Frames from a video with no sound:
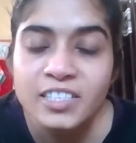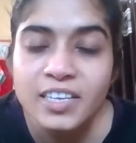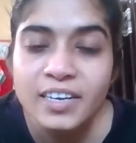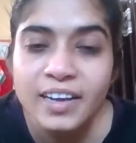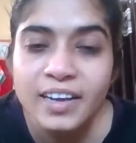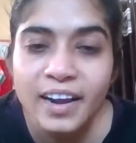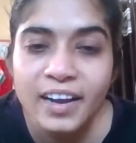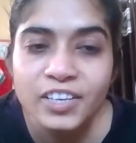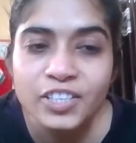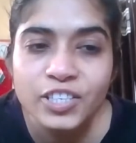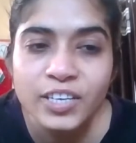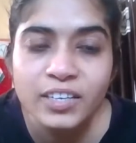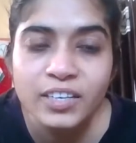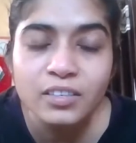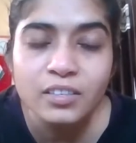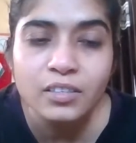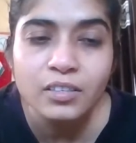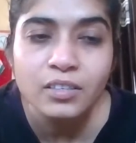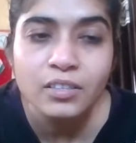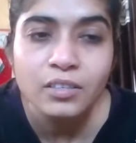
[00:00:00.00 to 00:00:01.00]
the direction
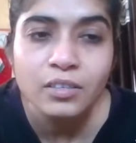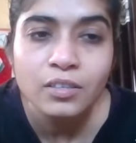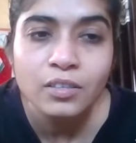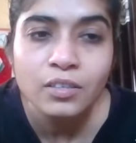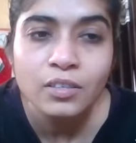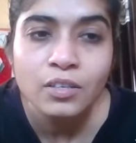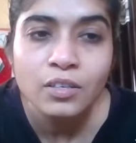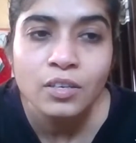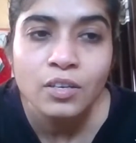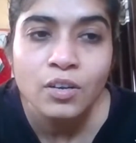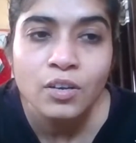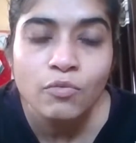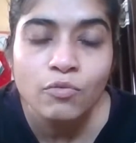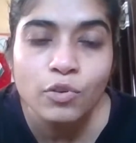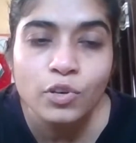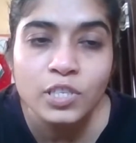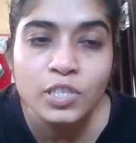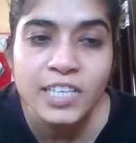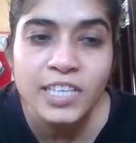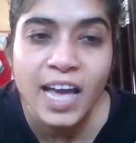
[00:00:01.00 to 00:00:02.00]

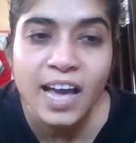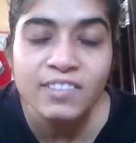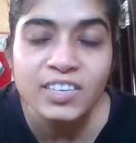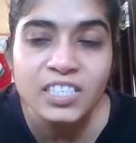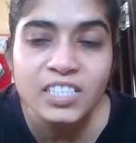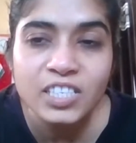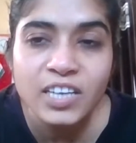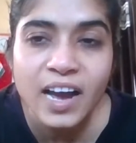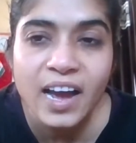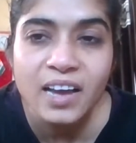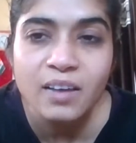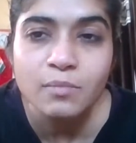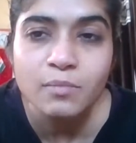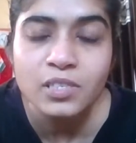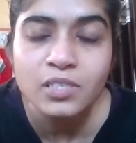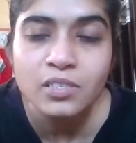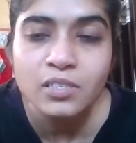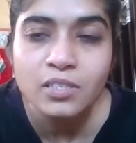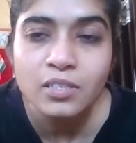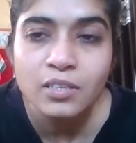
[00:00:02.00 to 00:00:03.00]
for 7
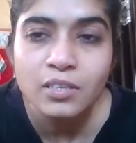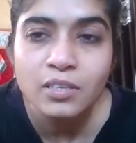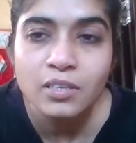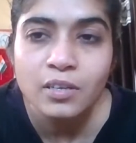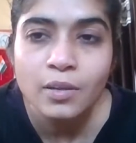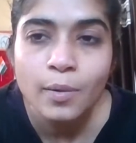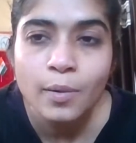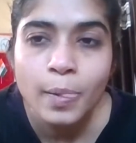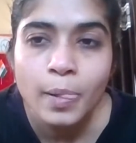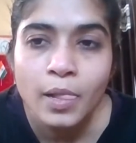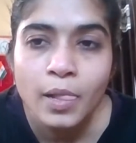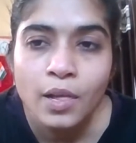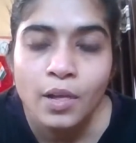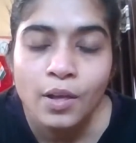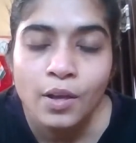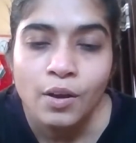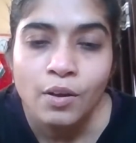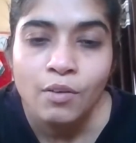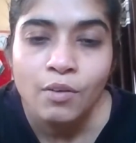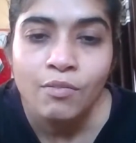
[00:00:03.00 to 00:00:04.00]
times.
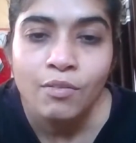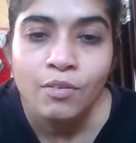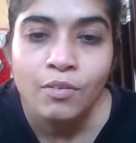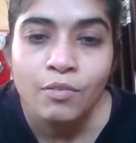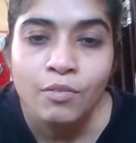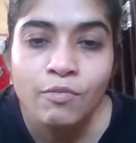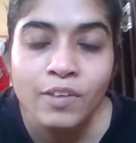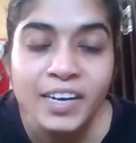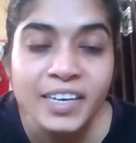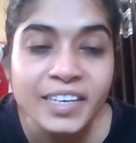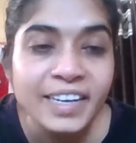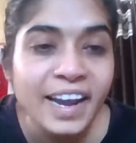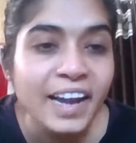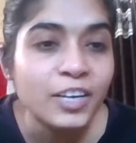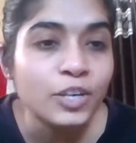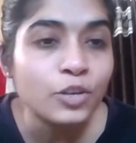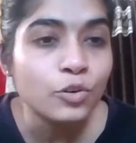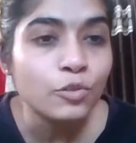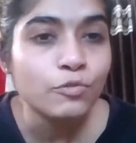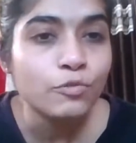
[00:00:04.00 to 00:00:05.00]
One
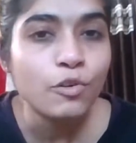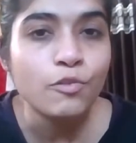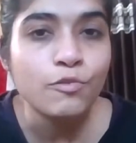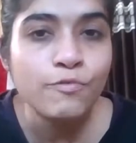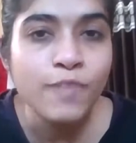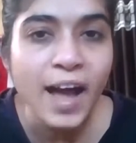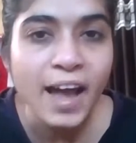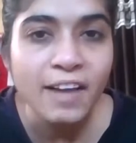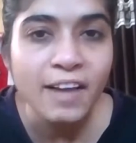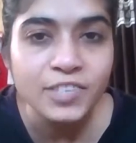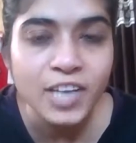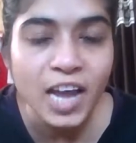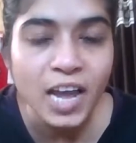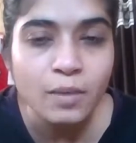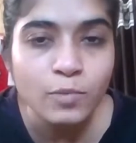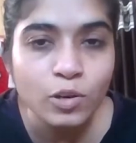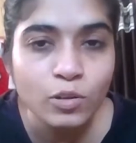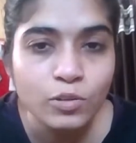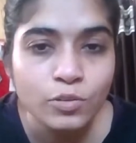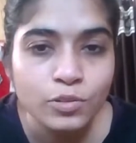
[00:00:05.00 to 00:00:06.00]
can do for 5
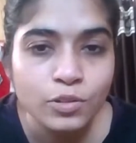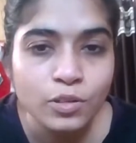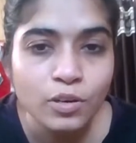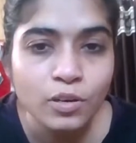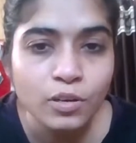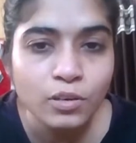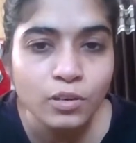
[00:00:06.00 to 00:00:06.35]
times also.